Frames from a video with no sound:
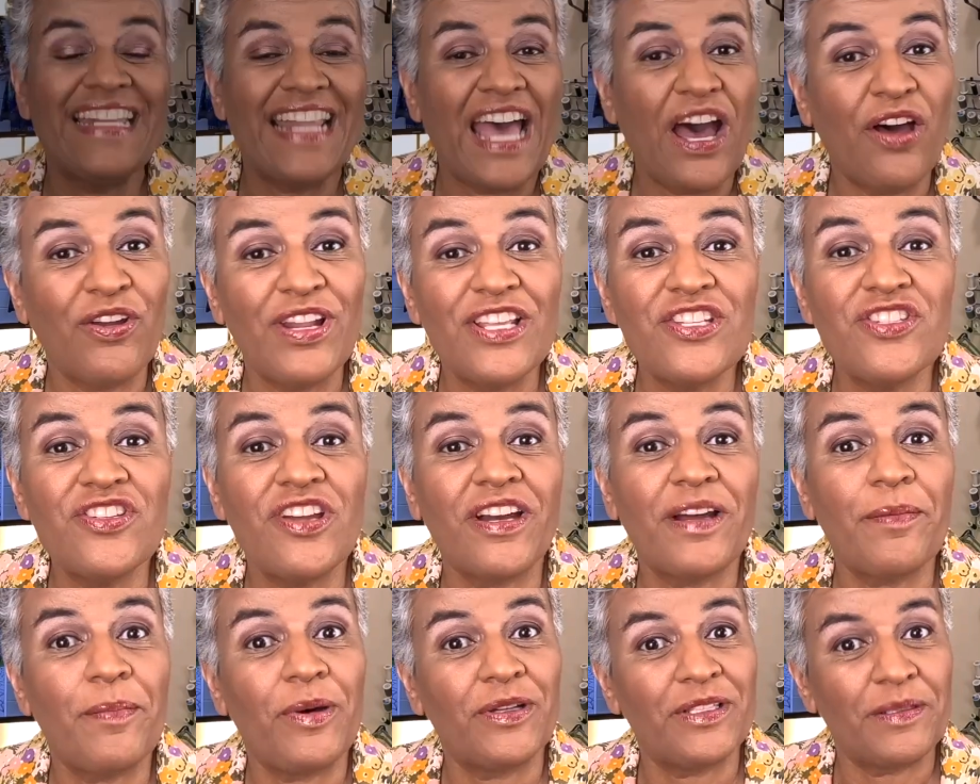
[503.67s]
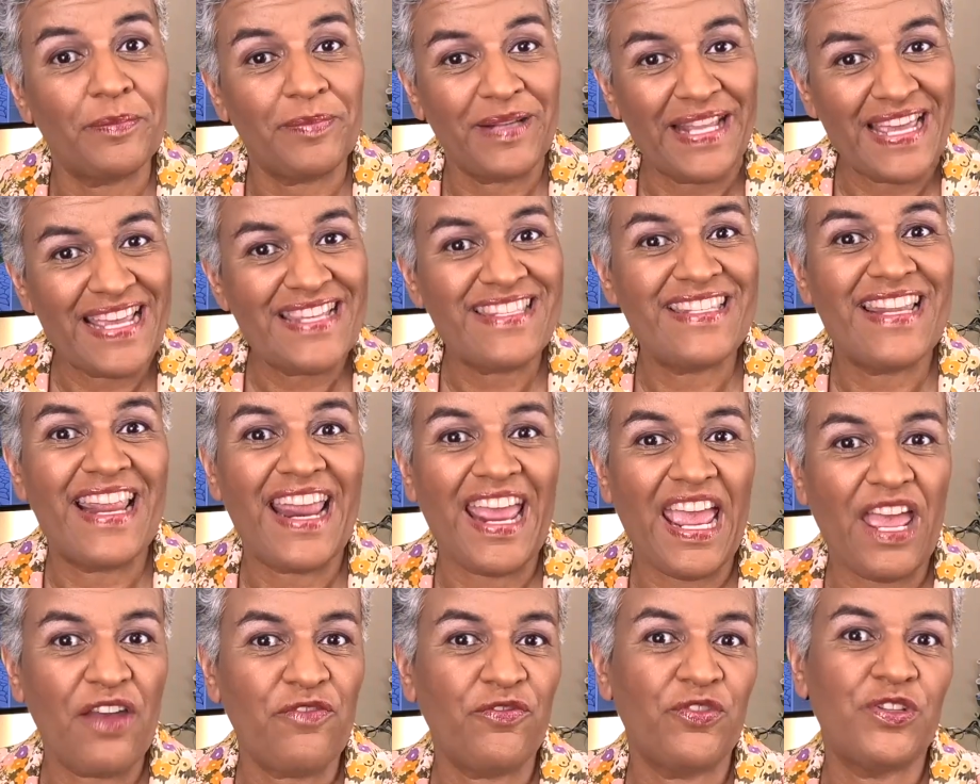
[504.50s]
now let's talk about the plans that I
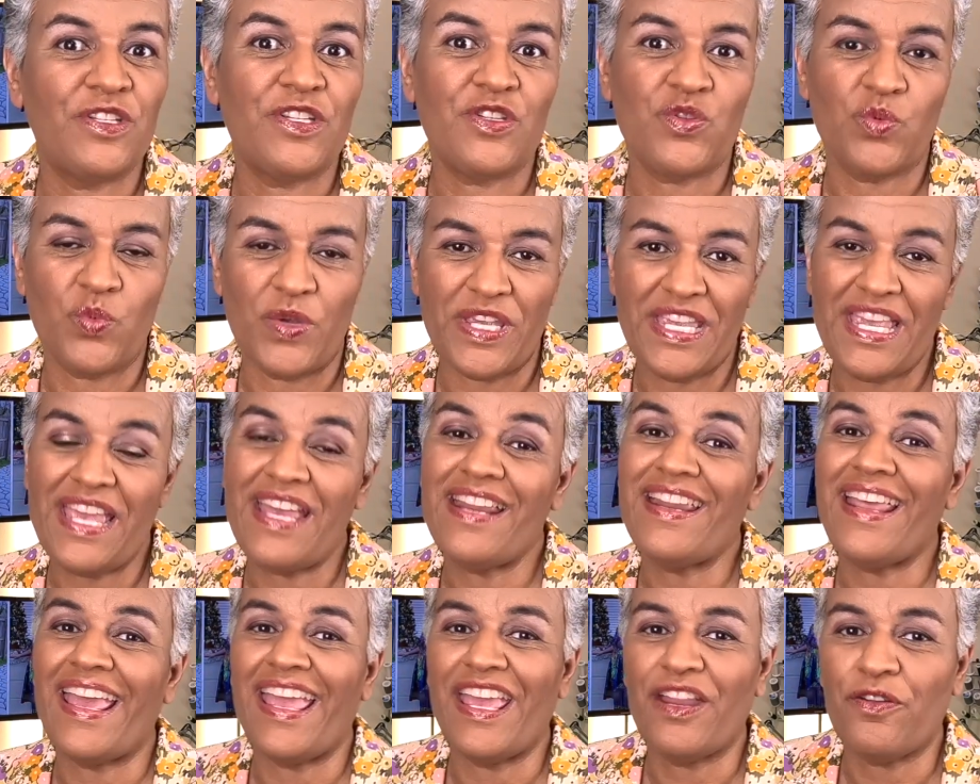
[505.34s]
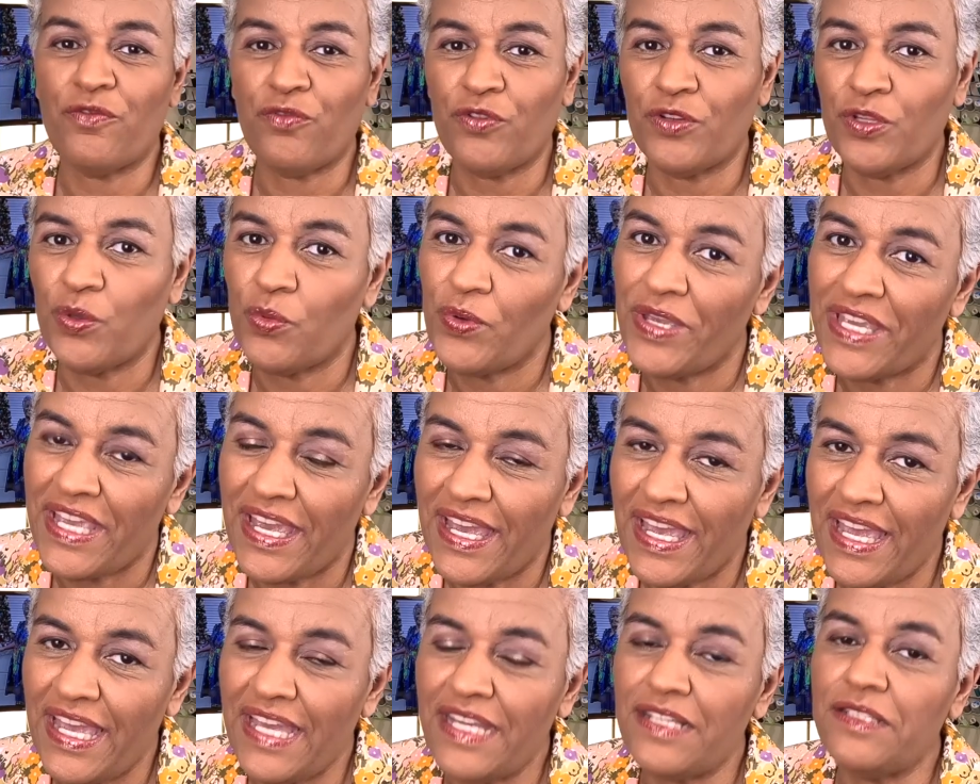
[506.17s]
have for this weekend and for the week
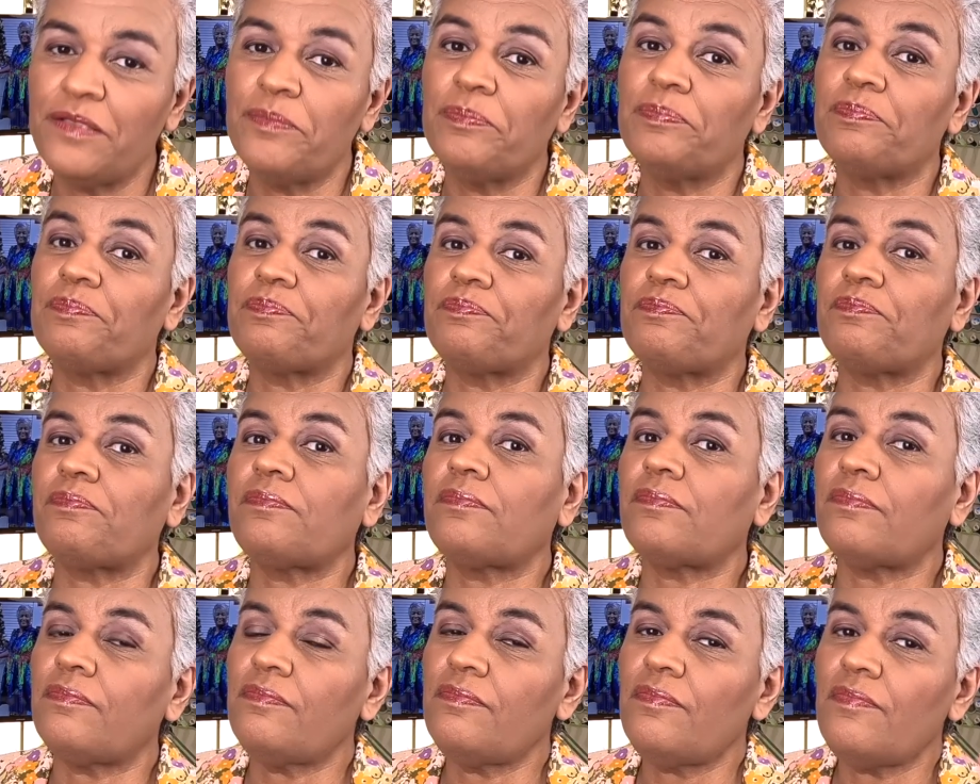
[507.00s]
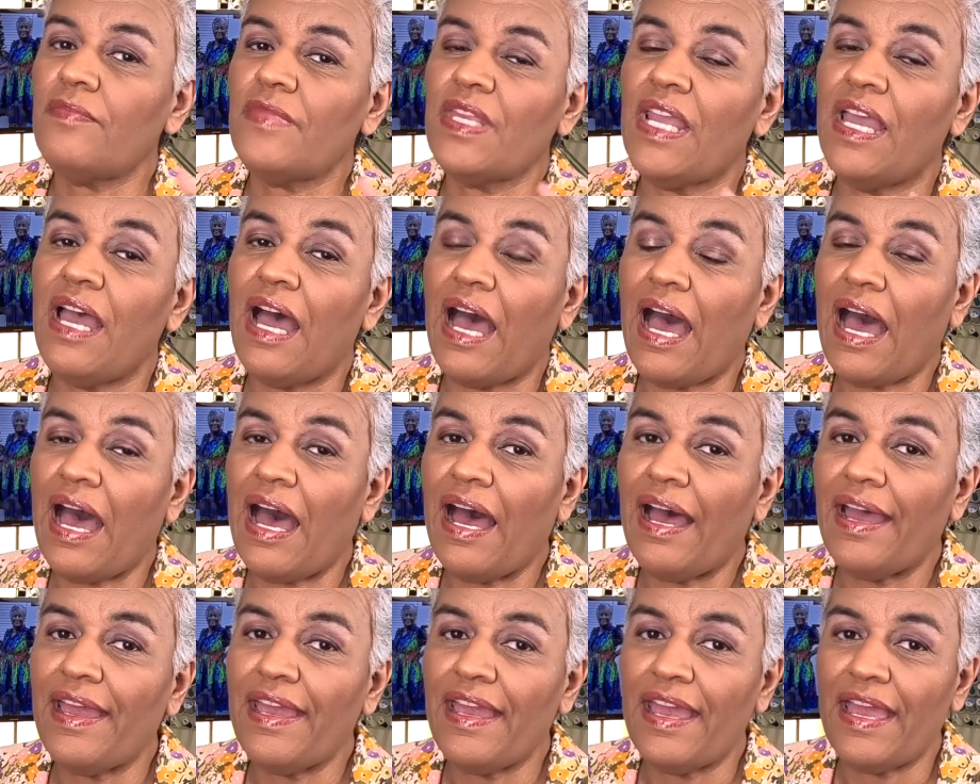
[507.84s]
ahead.
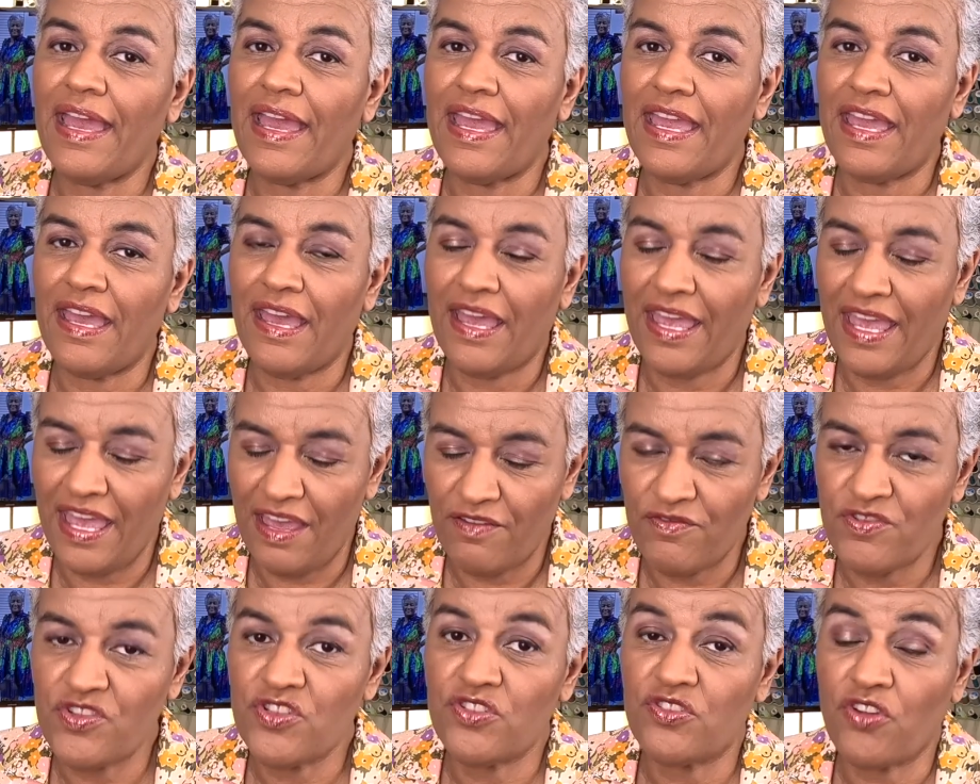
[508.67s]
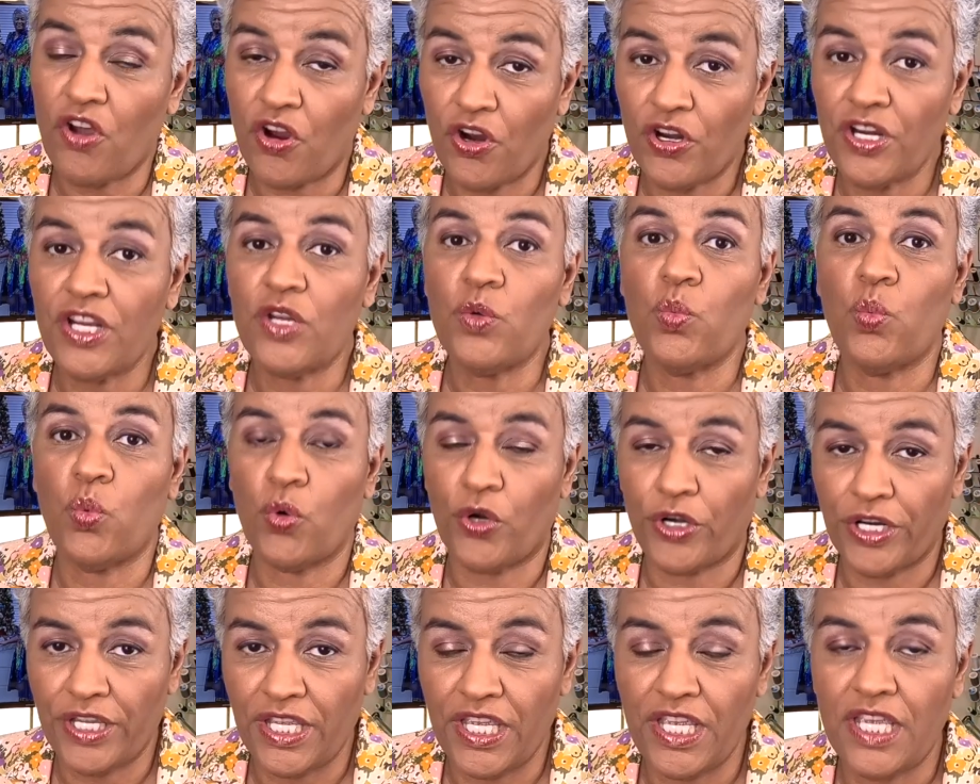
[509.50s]
I have started
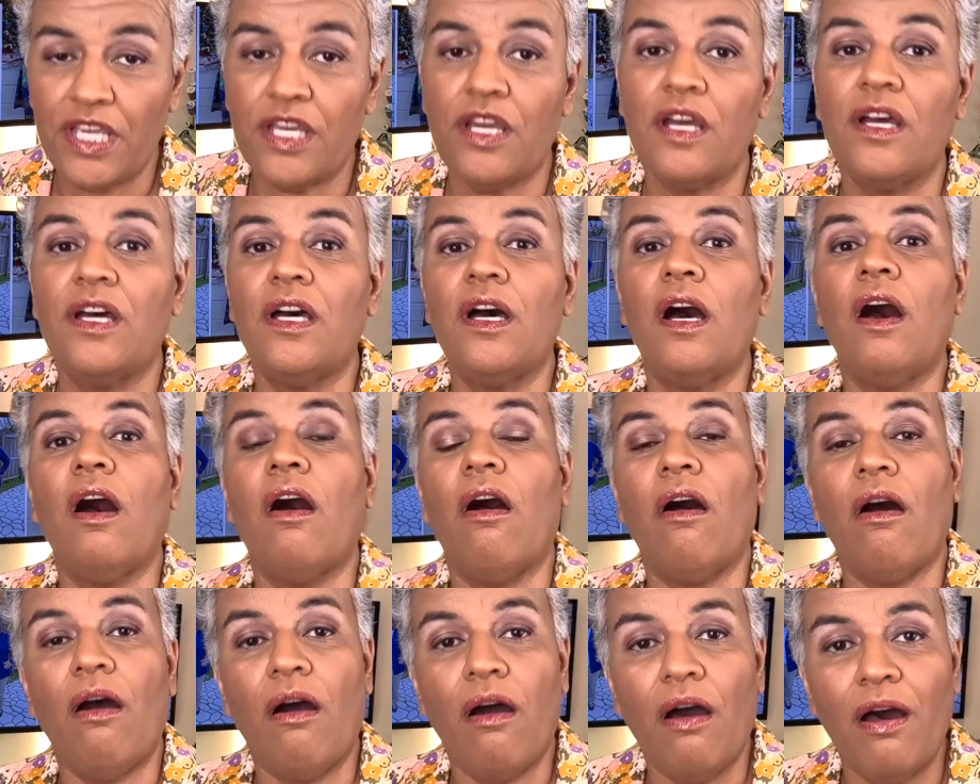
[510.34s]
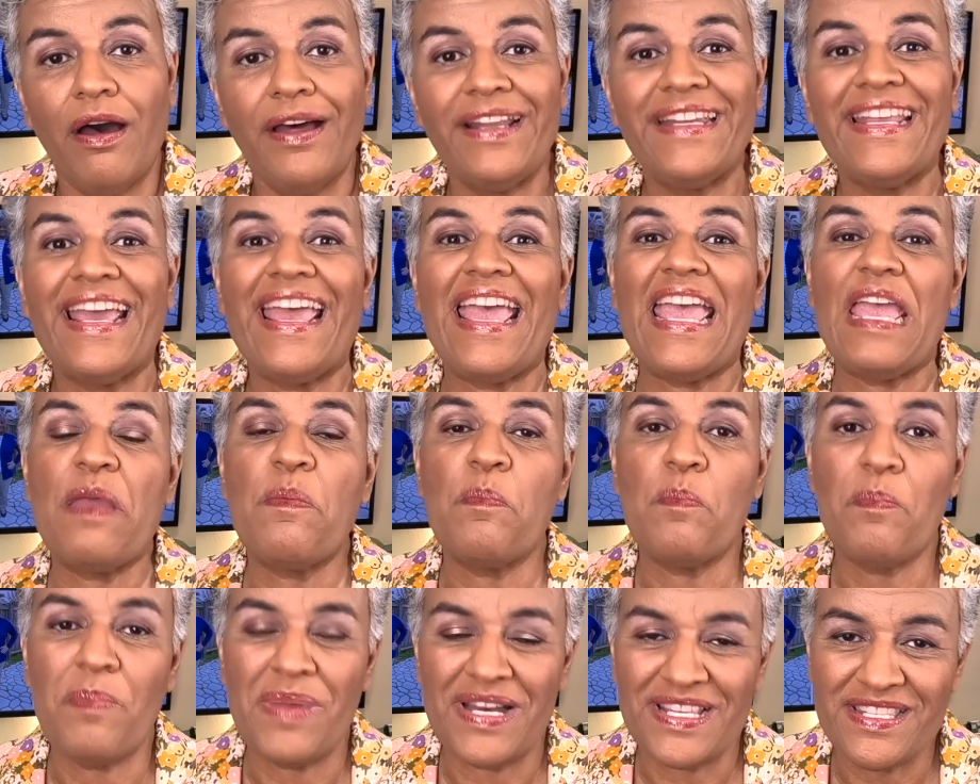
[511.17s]
working on a
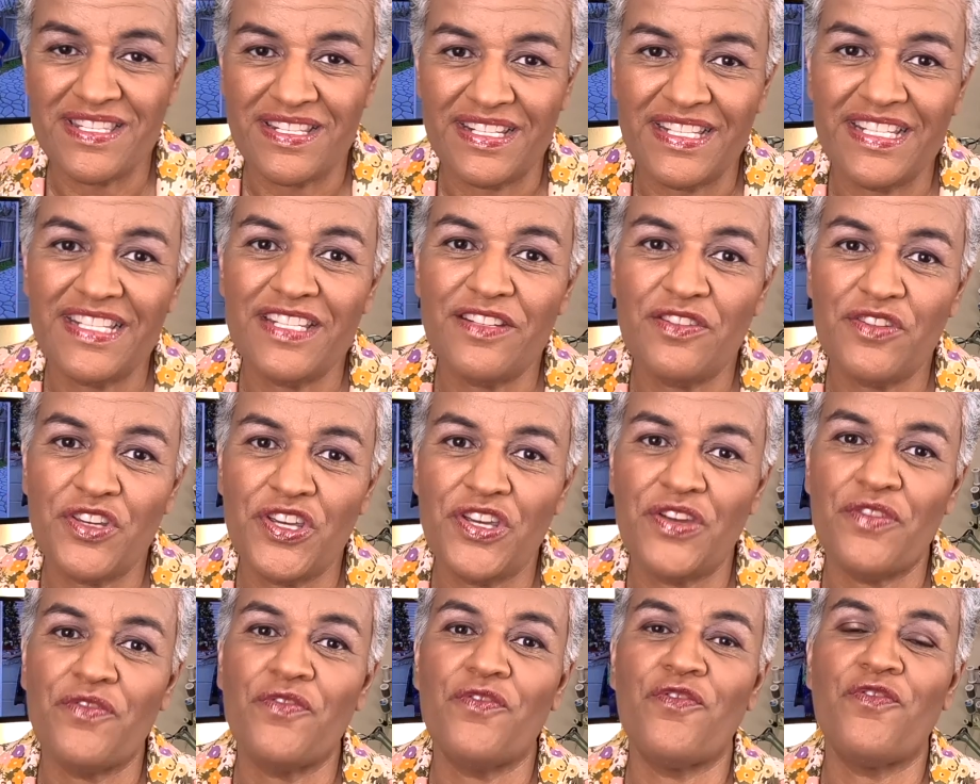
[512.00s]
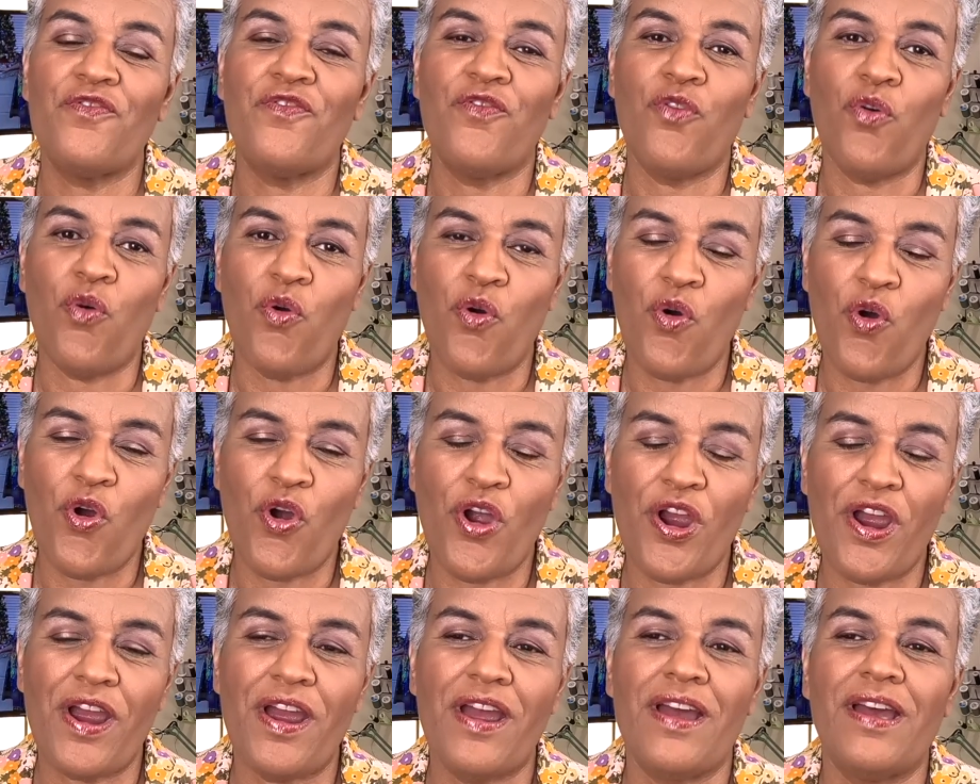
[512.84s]
muslin
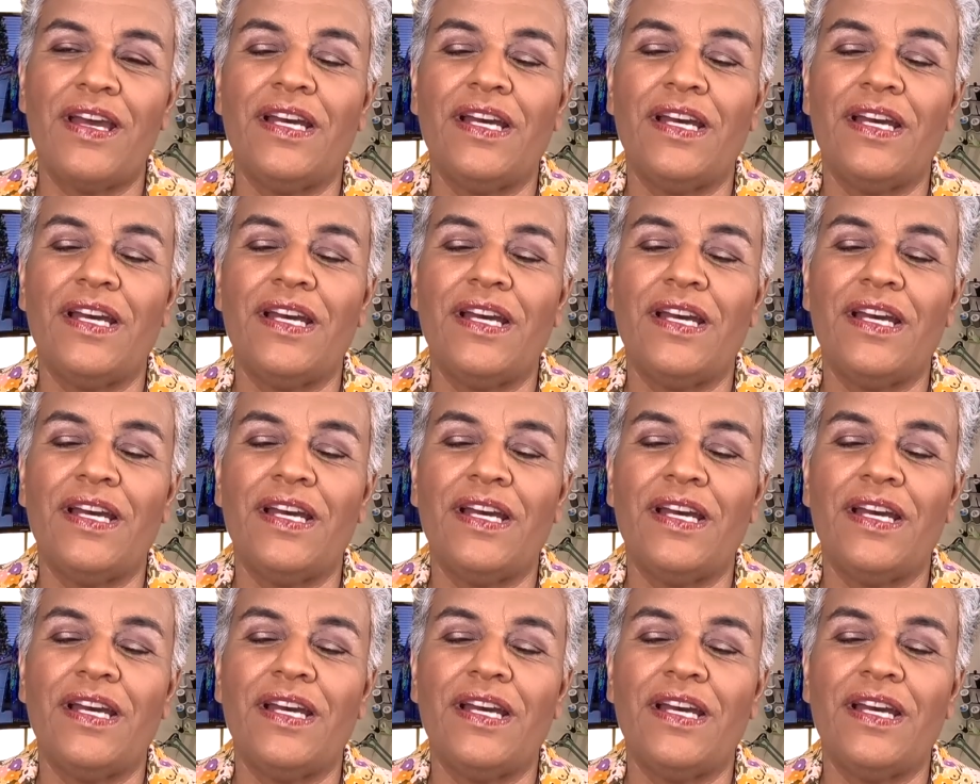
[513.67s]
for